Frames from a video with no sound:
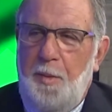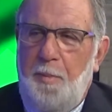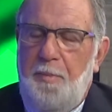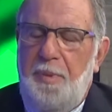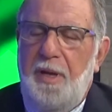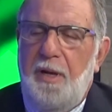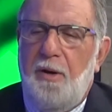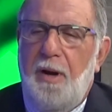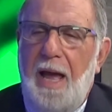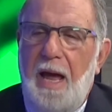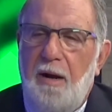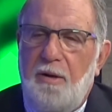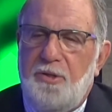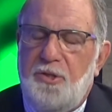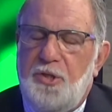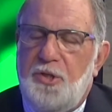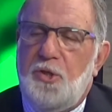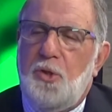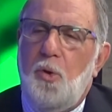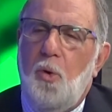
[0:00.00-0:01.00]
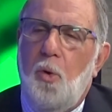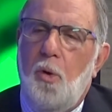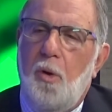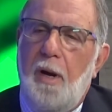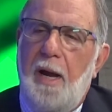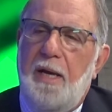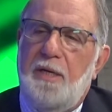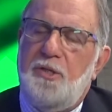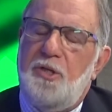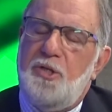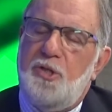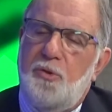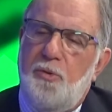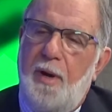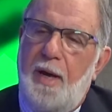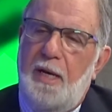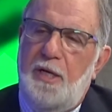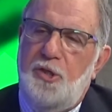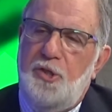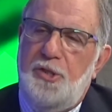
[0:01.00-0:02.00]
Peter, how does the SCORE exit
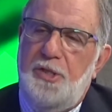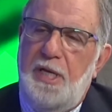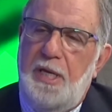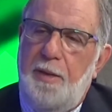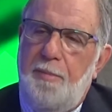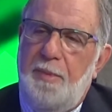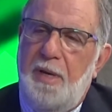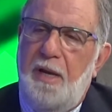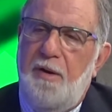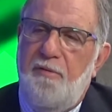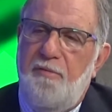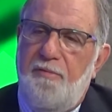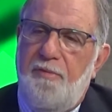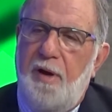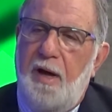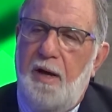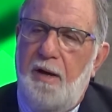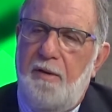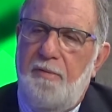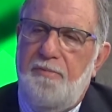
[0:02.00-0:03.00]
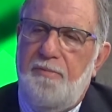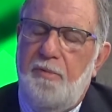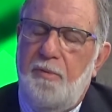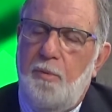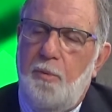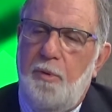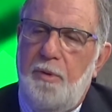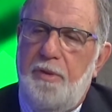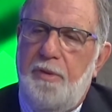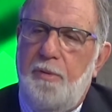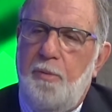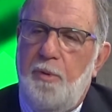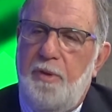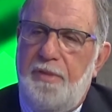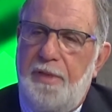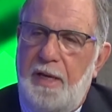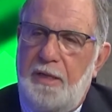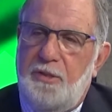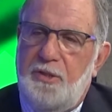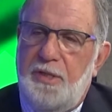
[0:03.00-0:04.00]
strategy team get involved with
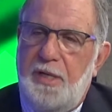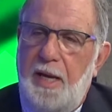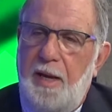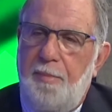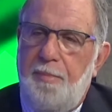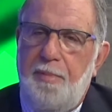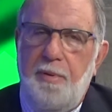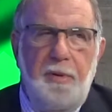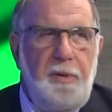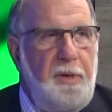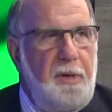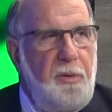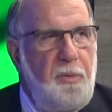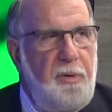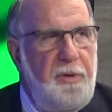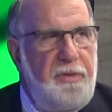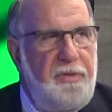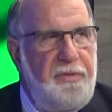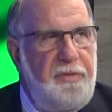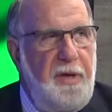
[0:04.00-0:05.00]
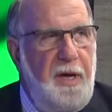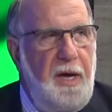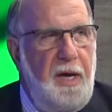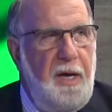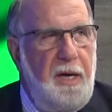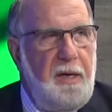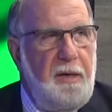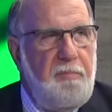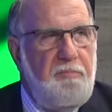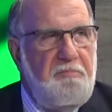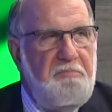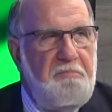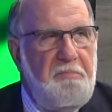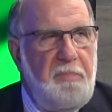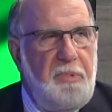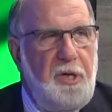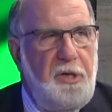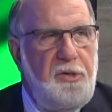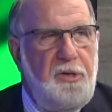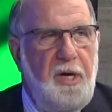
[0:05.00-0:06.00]
that step, with
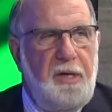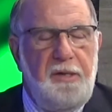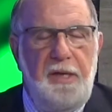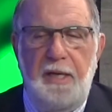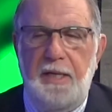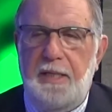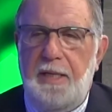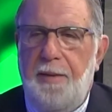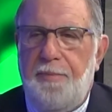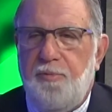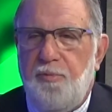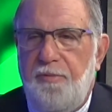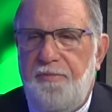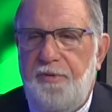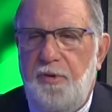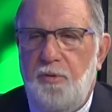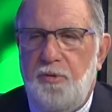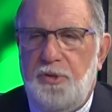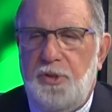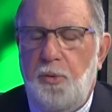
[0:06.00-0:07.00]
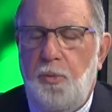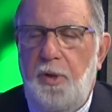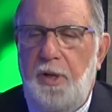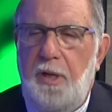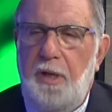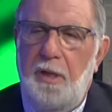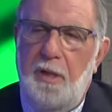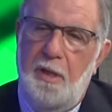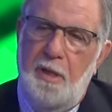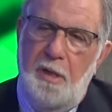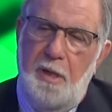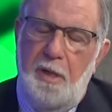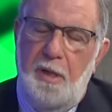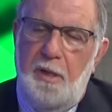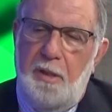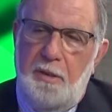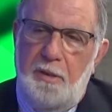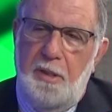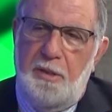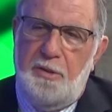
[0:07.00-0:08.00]
conducting in-depth reviews?
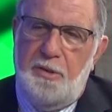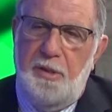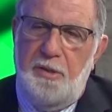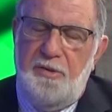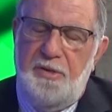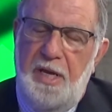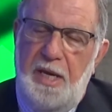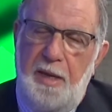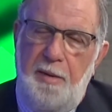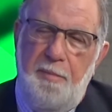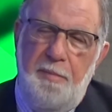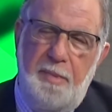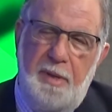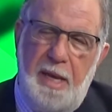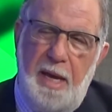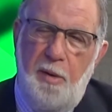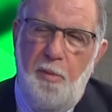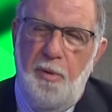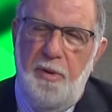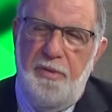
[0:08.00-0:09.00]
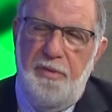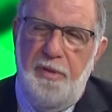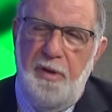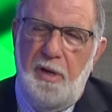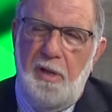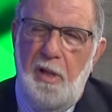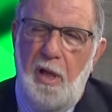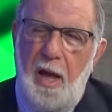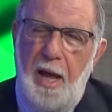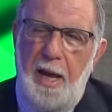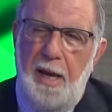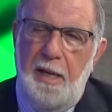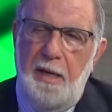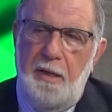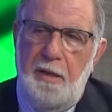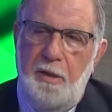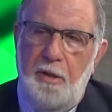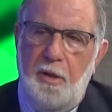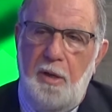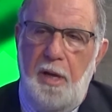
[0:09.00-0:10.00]
Does the team get with the
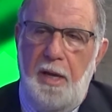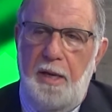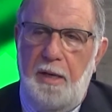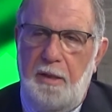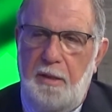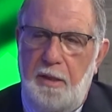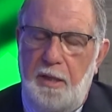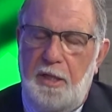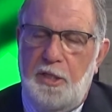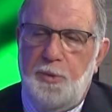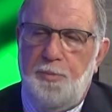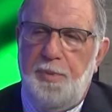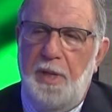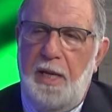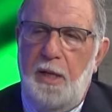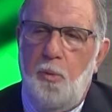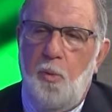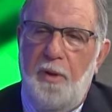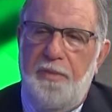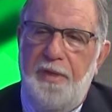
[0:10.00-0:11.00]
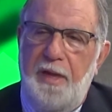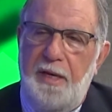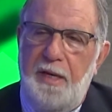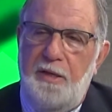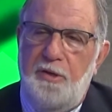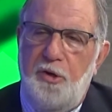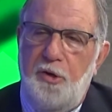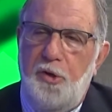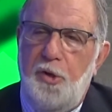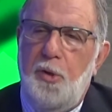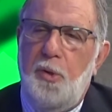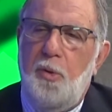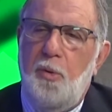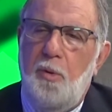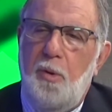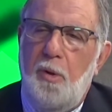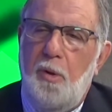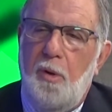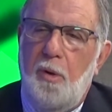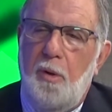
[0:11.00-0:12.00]
client and explain what they need to do,
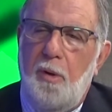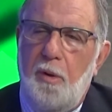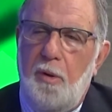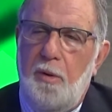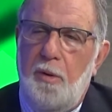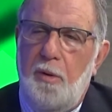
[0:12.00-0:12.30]
or?